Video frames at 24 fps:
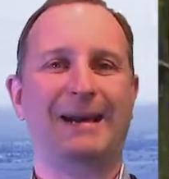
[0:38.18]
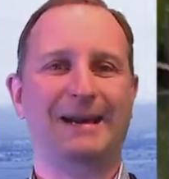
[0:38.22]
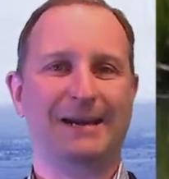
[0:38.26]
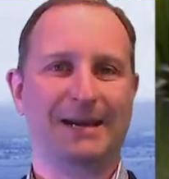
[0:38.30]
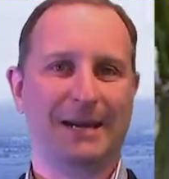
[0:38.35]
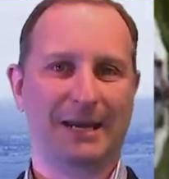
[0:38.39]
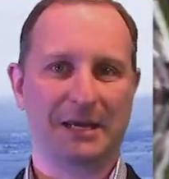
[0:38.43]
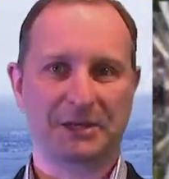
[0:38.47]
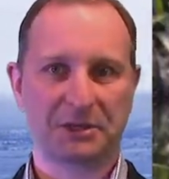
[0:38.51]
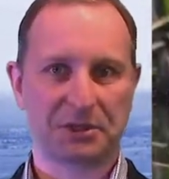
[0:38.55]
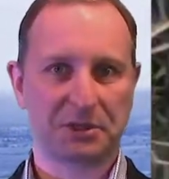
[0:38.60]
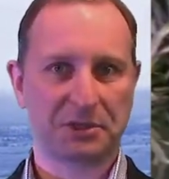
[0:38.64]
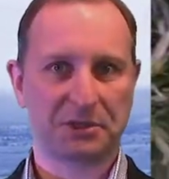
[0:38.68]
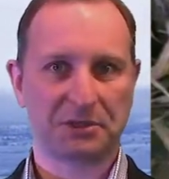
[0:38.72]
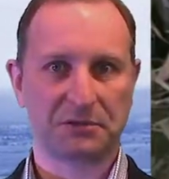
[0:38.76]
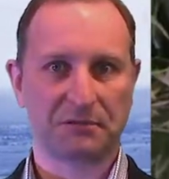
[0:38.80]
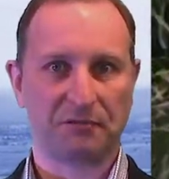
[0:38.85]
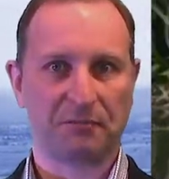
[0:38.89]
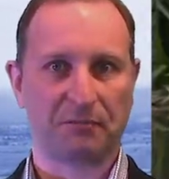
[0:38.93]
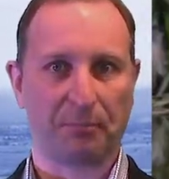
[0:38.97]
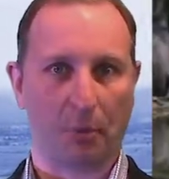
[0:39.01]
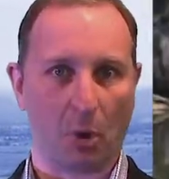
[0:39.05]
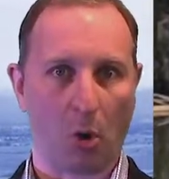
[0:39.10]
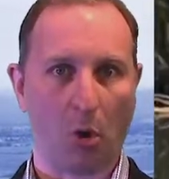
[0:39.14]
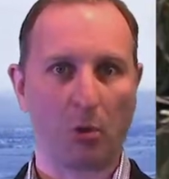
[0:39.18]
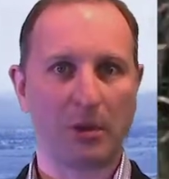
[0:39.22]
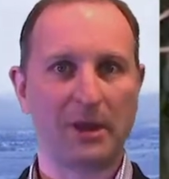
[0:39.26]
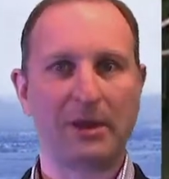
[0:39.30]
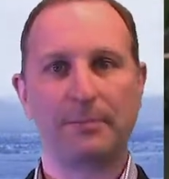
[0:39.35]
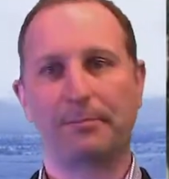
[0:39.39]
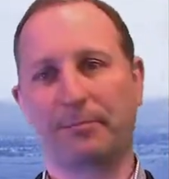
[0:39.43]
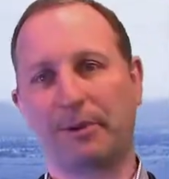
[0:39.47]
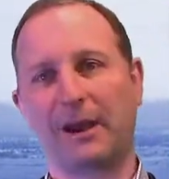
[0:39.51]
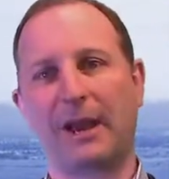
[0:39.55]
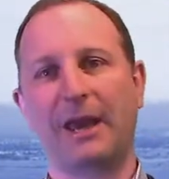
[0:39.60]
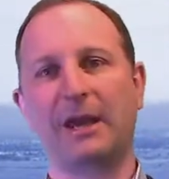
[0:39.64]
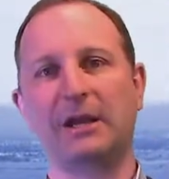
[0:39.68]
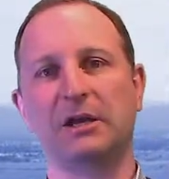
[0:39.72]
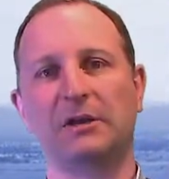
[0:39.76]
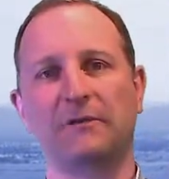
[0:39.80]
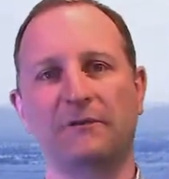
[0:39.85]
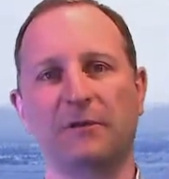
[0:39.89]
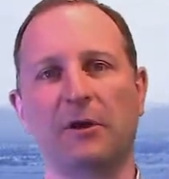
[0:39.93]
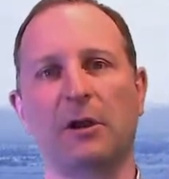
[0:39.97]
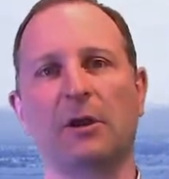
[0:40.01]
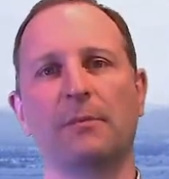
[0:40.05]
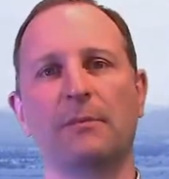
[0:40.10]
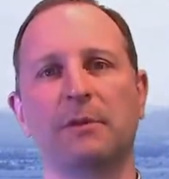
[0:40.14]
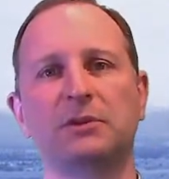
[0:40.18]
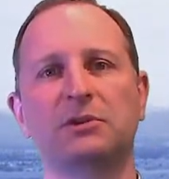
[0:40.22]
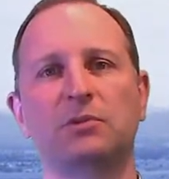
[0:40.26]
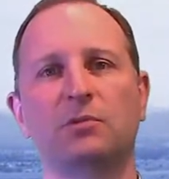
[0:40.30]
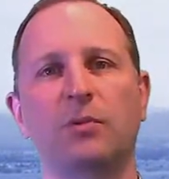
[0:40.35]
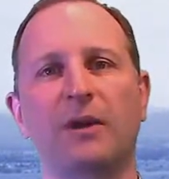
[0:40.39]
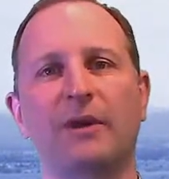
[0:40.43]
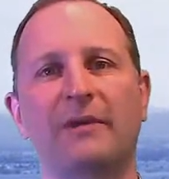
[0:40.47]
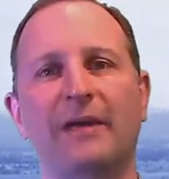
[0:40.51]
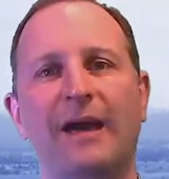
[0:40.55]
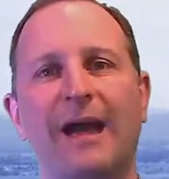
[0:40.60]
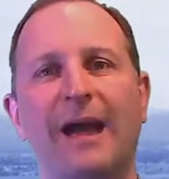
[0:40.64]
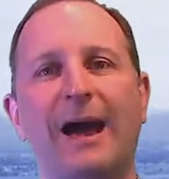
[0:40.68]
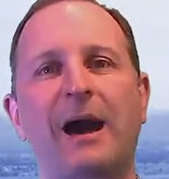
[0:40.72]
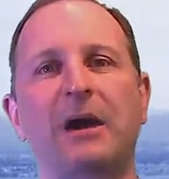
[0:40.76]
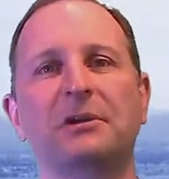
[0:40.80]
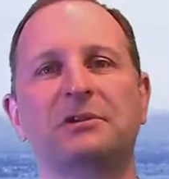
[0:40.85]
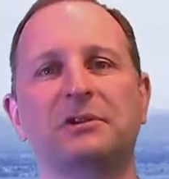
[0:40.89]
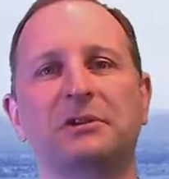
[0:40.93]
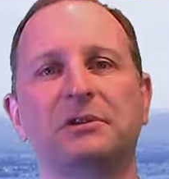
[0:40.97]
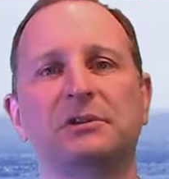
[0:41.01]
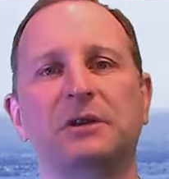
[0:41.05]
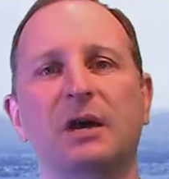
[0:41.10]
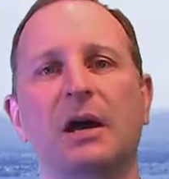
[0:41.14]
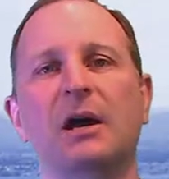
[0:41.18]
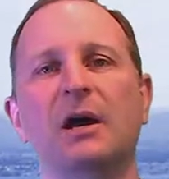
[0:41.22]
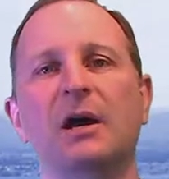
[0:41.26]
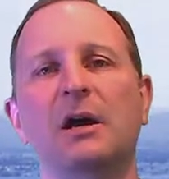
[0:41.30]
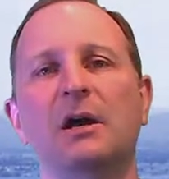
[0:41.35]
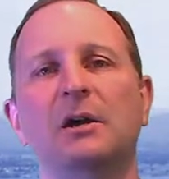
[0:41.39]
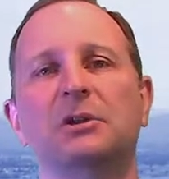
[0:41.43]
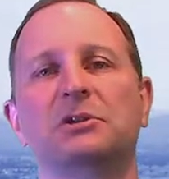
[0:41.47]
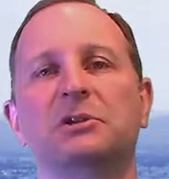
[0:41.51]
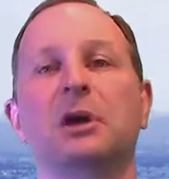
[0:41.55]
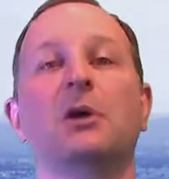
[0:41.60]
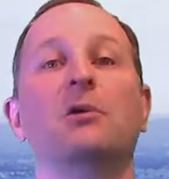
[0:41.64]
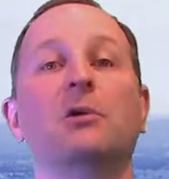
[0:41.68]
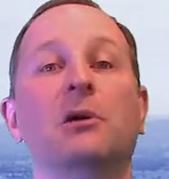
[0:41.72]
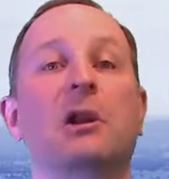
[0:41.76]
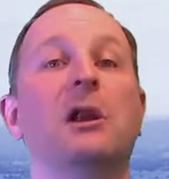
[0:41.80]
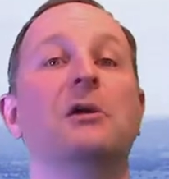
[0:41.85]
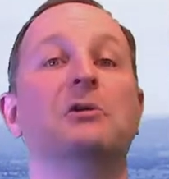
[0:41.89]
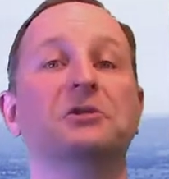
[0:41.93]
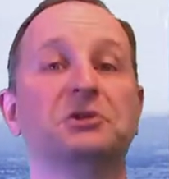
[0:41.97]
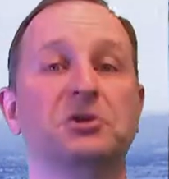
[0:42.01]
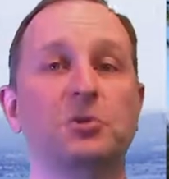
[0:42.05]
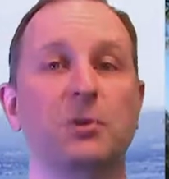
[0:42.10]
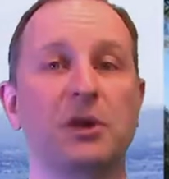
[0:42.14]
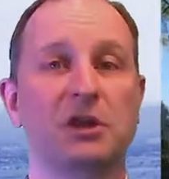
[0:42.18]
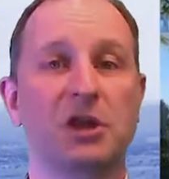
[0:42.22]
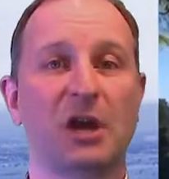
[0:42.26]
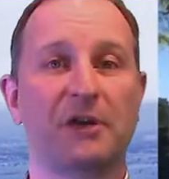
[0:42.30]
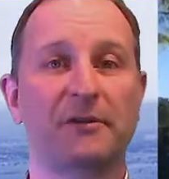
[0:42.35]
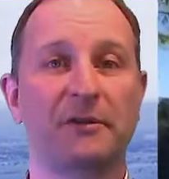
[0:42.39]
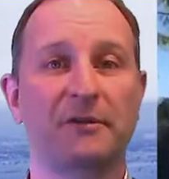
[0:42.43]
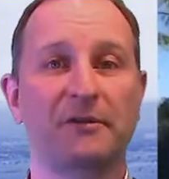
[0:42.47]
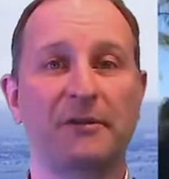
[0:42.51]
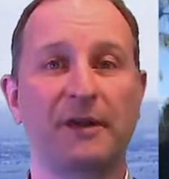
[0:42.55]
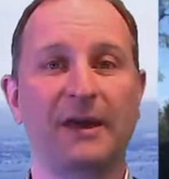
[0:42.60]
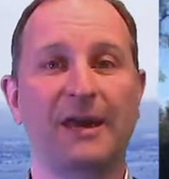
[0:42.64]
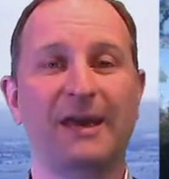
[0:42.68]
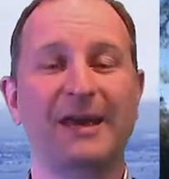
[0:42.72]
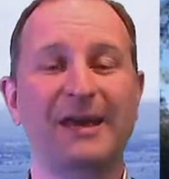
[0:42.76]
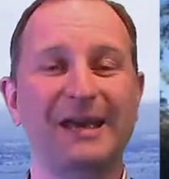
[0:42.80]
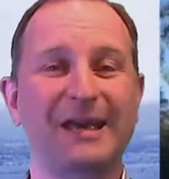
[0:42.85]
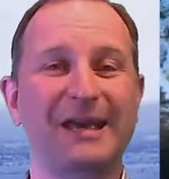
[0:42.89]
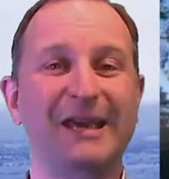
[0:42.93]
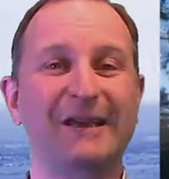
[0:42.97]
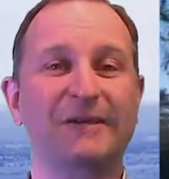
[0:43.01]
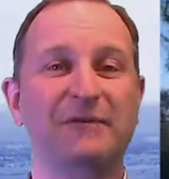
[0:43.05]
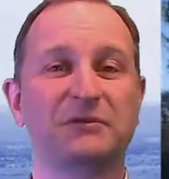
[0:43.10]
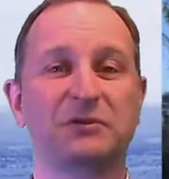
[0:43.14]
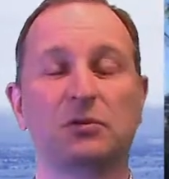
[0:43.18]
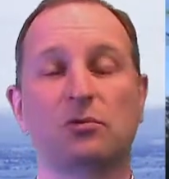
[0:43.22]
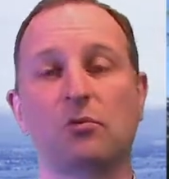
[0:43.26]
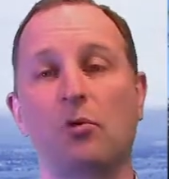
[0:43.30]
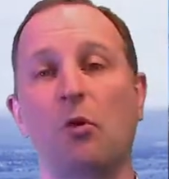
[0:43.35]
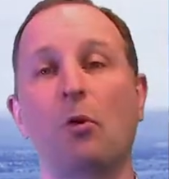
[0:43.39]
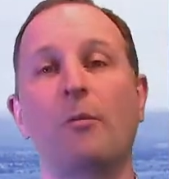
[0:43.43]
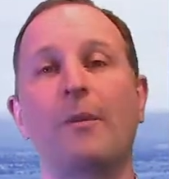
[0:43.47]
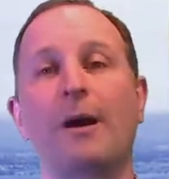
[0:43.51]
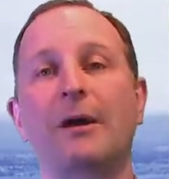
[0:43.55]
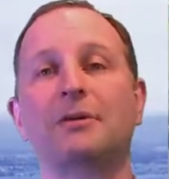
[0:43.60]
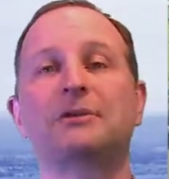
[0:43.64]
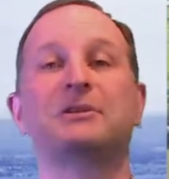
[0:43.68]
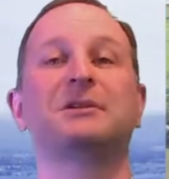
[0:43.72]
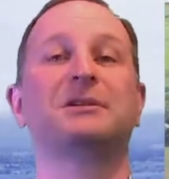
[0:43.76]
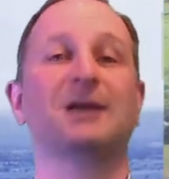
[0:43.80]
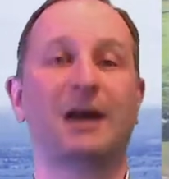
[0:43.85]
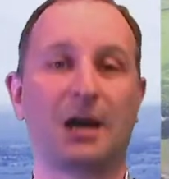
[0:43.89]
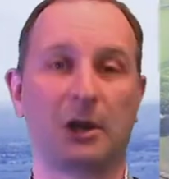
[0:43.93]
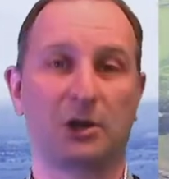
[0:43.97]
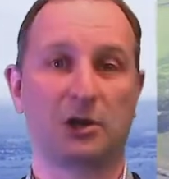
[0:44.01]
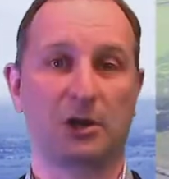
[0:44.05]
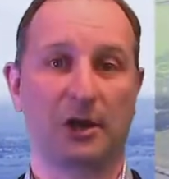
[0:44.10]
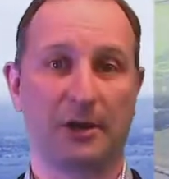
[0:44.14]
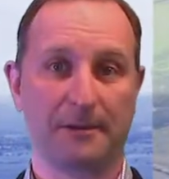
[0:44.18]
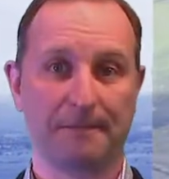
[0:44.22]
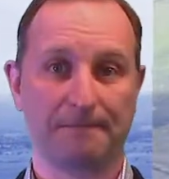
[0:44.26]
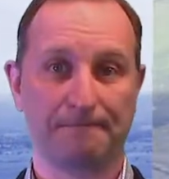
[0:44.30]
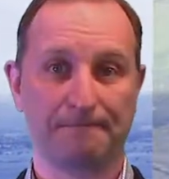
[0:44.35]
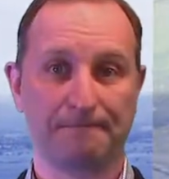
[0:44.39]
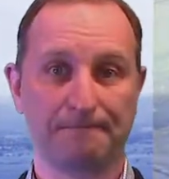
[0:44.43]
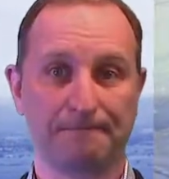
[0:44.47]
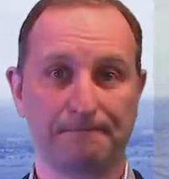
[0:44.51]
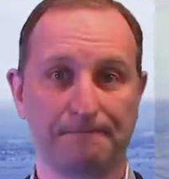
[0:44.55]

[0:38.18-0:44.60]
ant nests of poorly planned developments where the houses are so close to each other their eaves are almost touching.